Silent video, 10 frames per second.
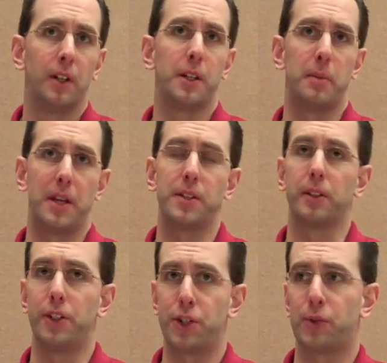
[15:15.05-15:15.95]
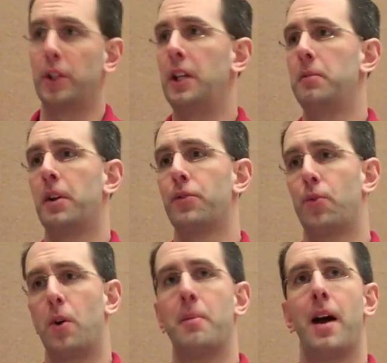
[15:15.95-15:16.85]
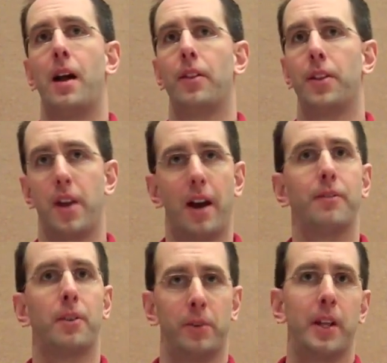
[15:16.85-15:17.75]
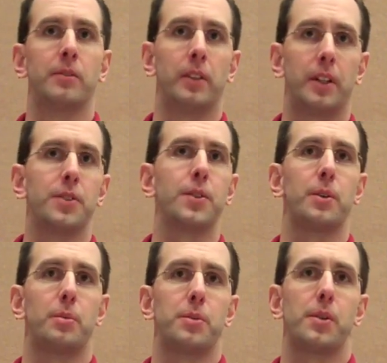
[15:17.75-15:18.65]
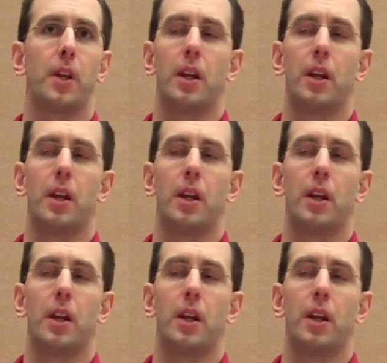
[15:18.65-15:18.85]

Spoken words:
to basically stream in a format that the iPhone natively consumes.